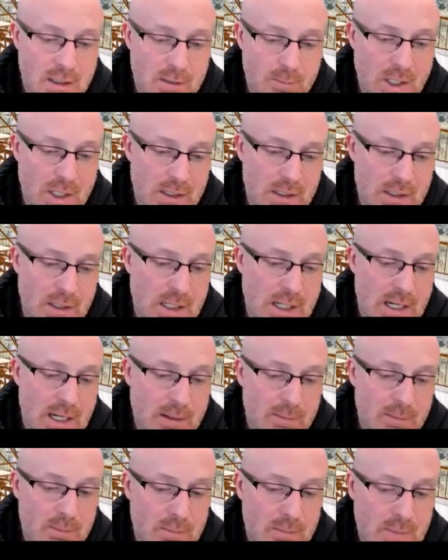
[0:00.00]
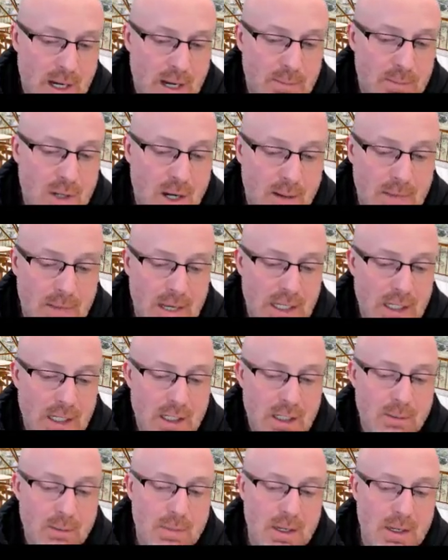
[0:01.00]
but I'm not making a
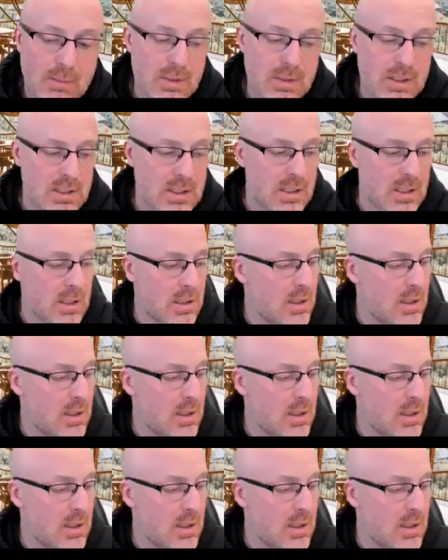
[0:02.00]
commitment